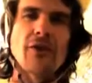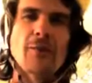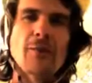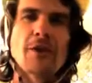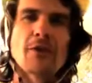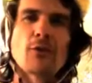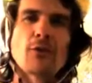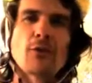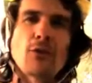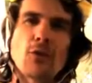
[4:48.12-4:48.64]

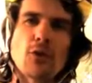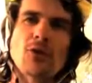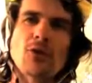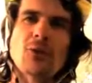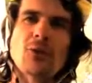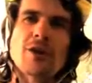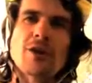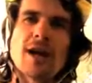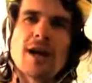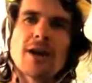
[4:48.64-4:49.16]
So don't
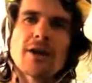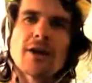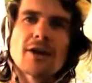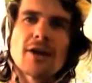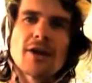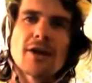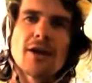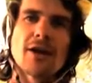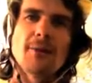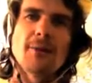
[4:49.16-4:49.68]
ever fear the
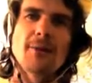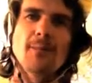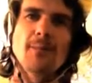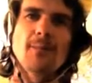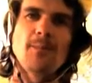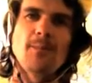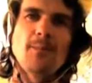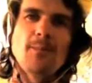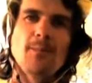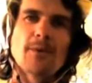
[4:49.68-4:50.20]
sugar.
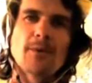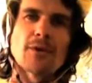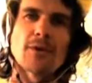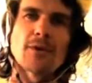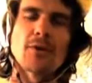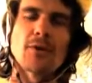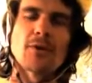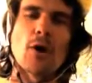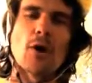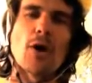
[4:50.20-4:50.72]

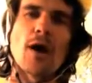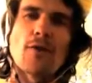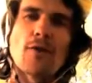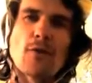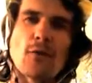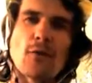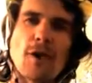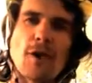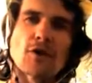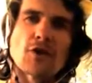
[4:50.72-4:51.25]
Fear the
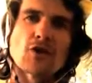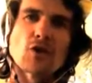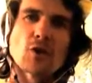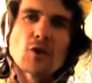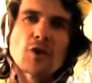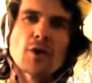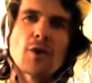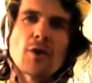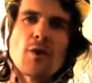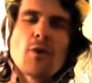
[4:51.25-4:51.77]
life
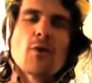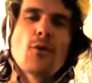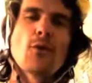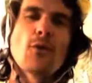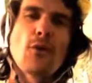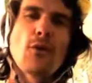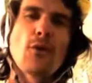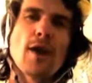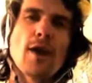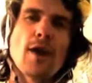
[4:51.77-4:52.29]
diet that
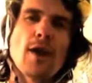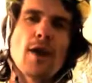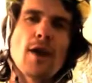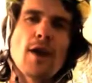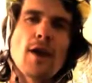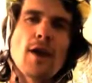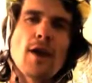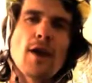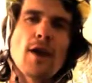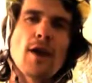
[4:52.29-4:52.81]
makes us
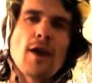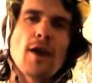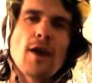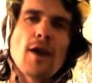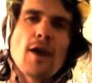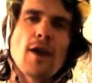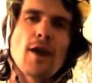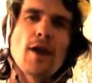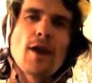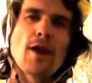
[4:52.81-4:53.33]
have
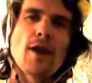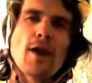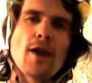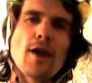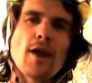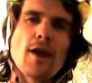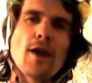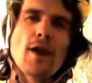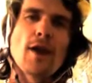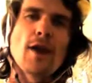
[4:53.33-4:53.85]
reactions
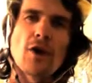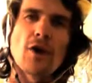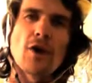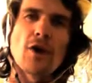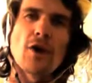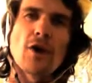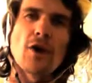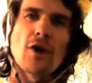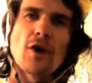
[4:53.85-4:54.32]
to sugar.